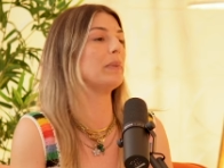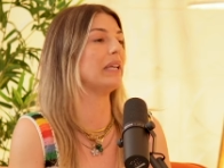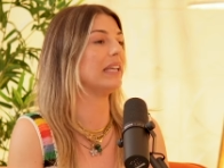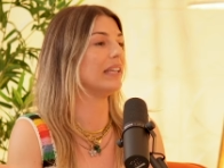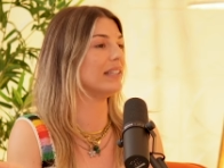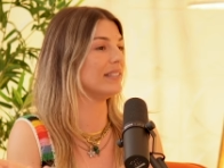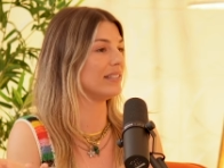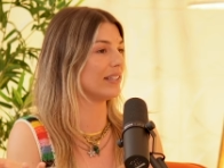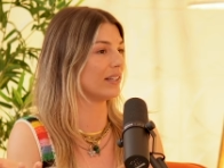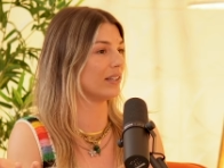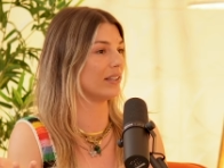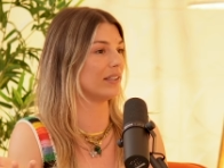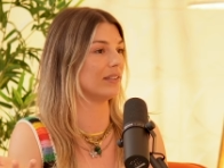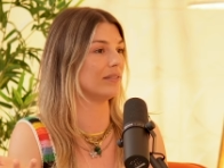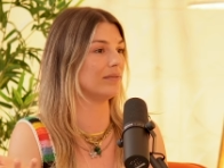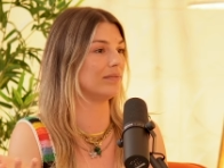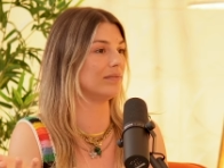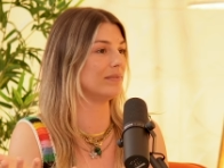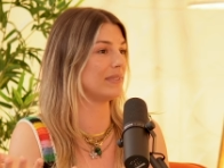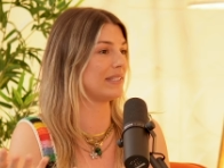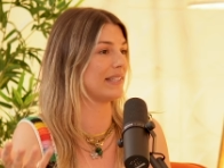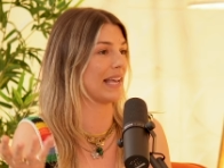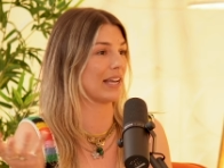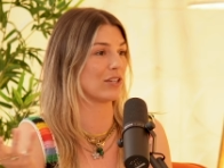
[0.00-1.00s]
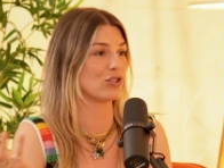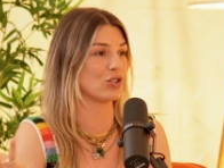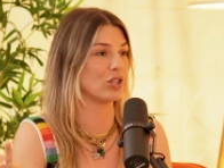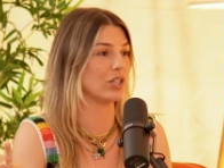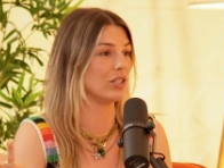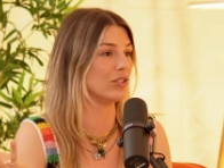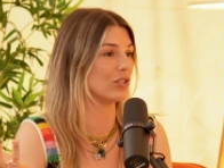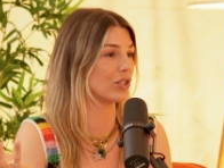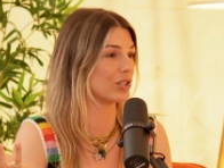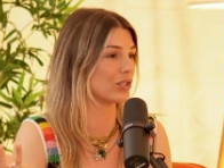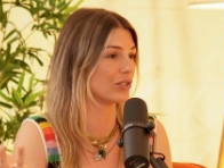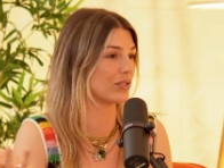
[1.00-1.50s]
me and did a
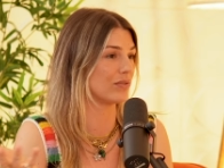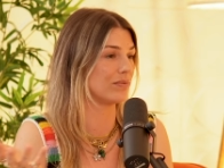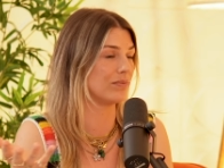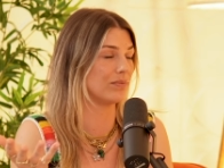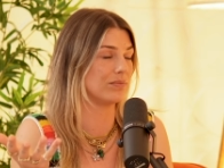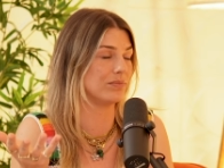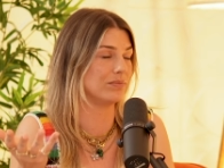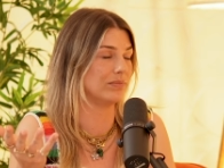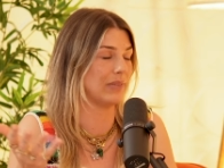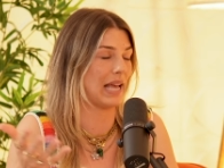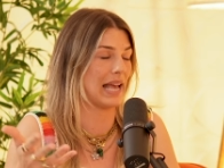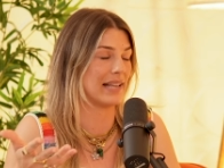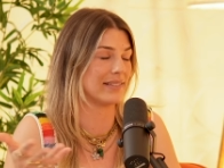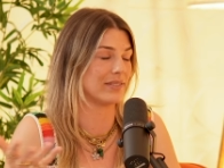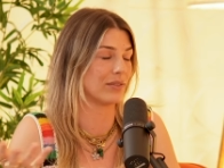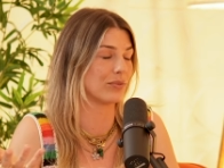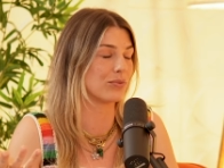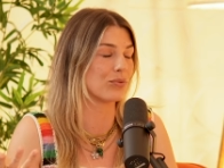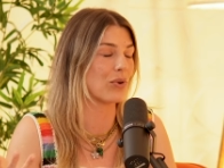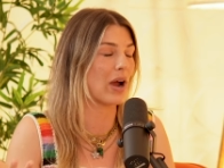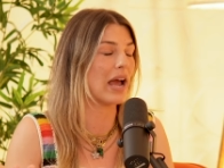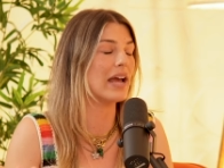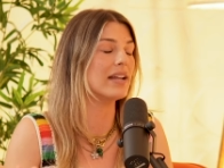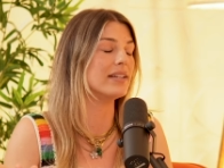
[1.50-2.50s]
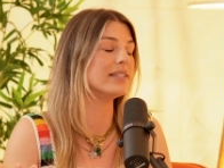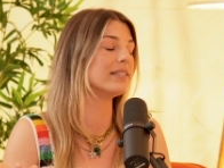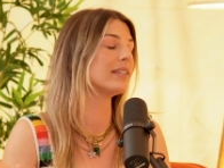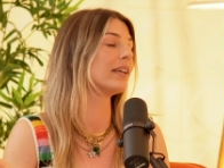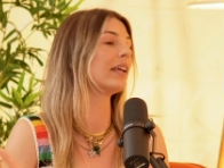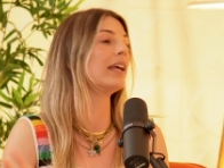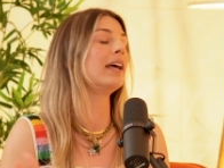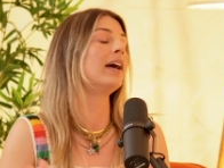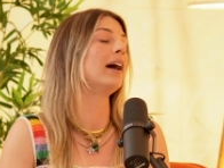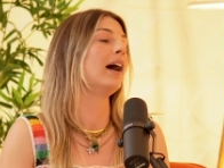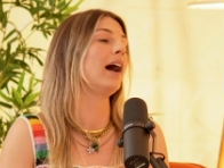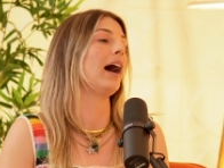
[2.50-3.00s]
session just as a friend
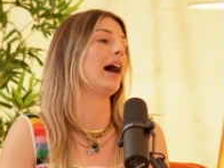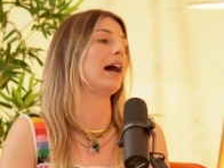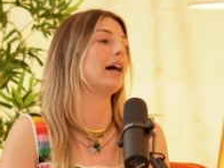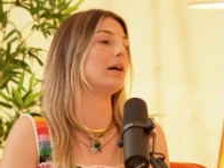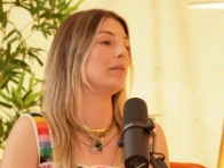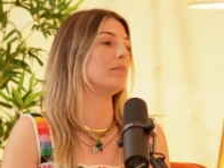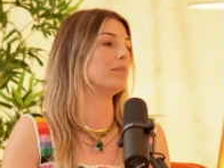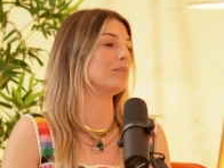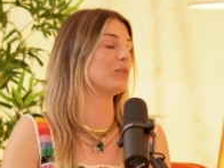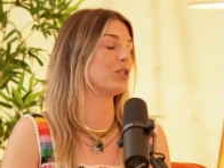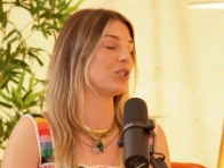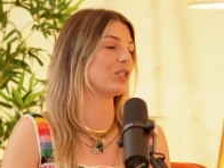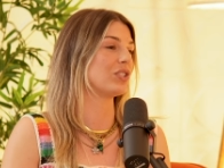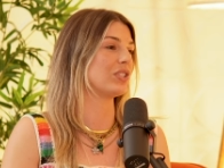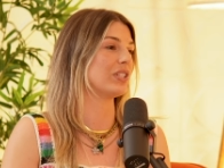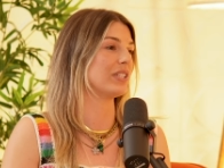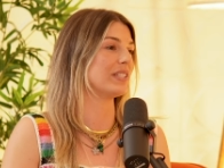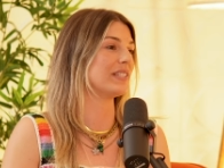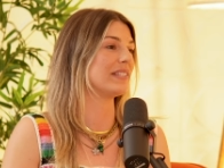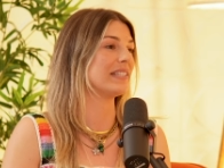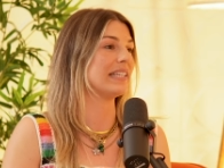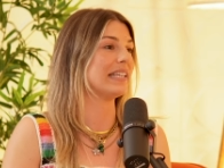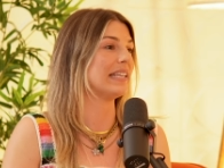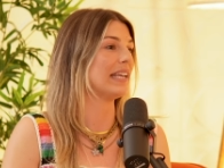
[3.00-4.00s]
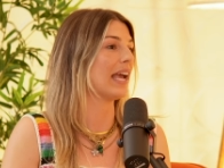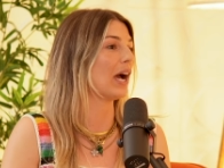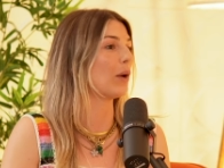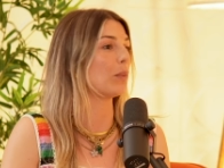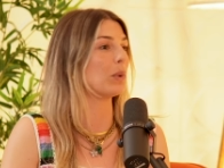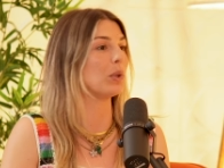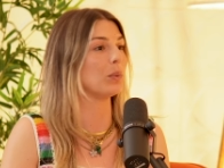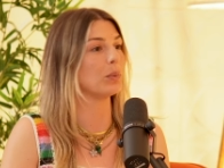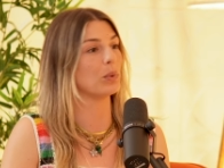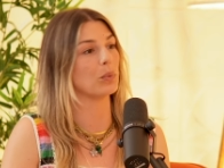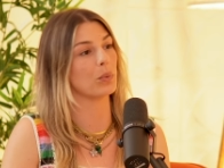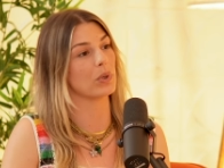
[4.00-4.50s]
um, just to see how
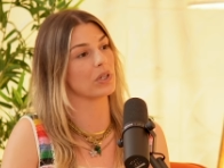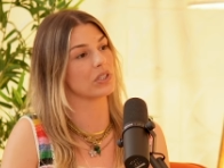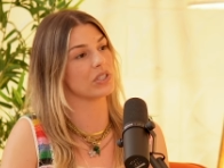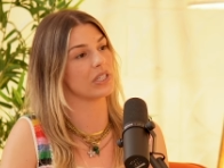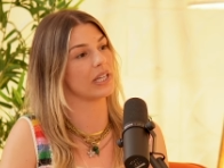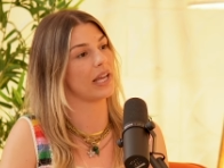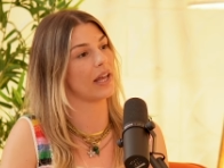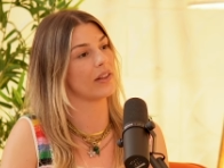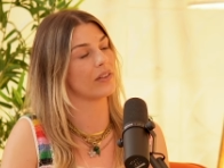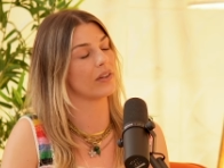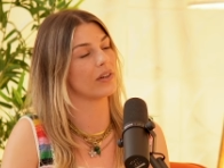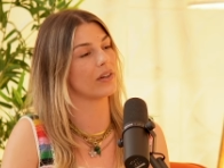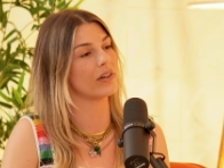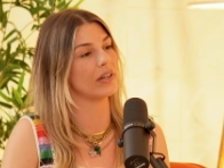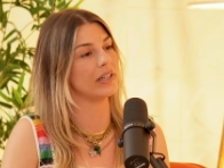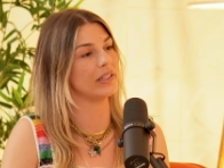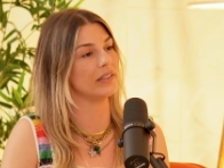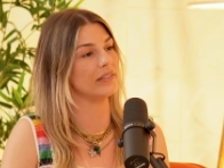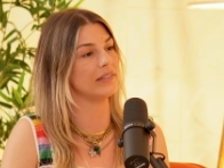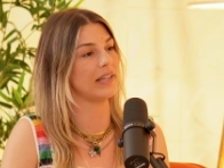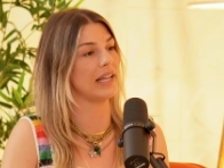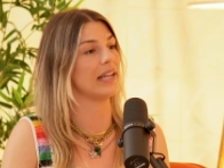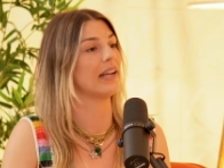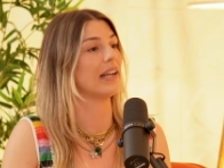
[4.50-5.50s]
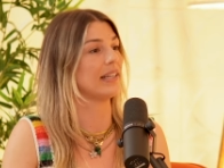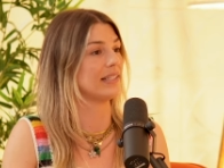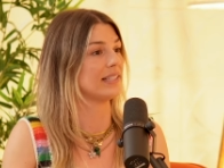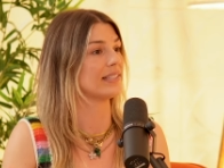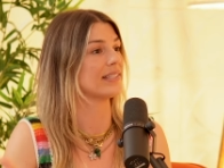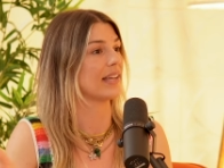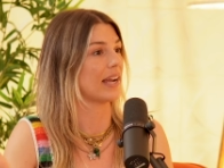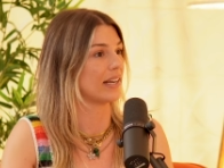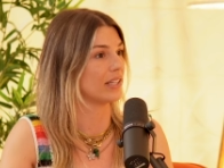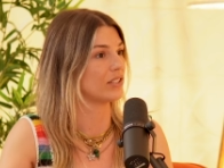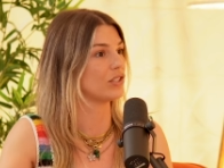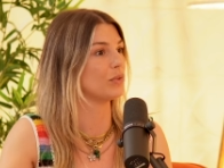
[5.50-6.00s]
we would work together. And then I
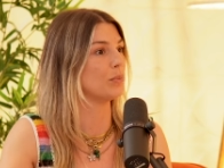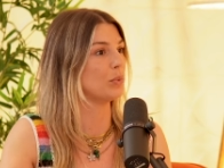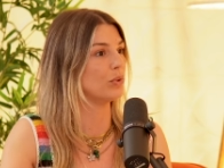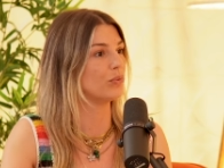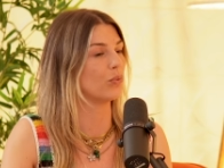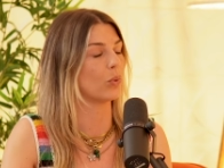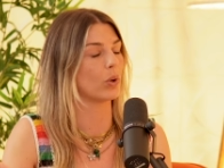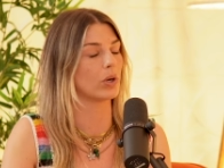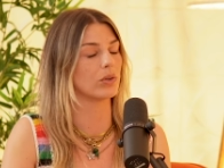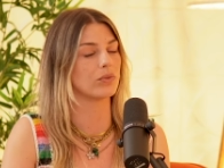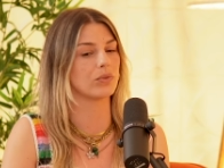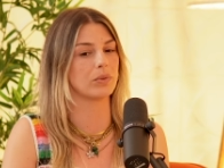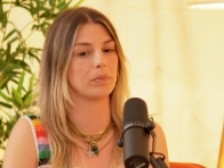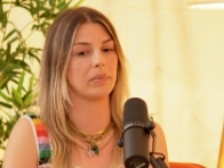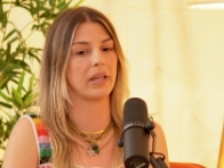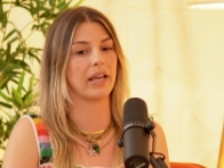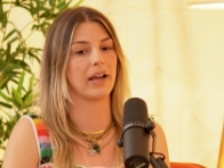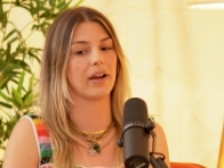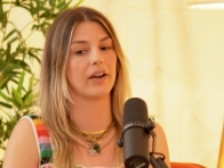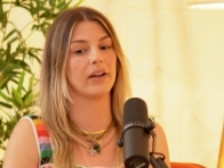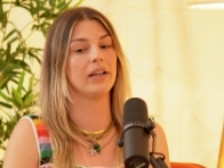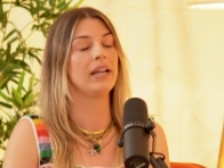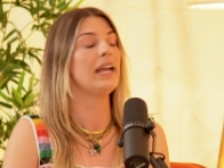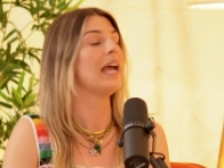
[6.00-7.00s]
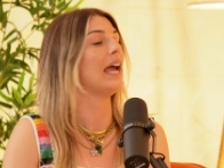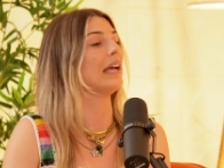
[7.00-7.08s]
decided to move forward from there.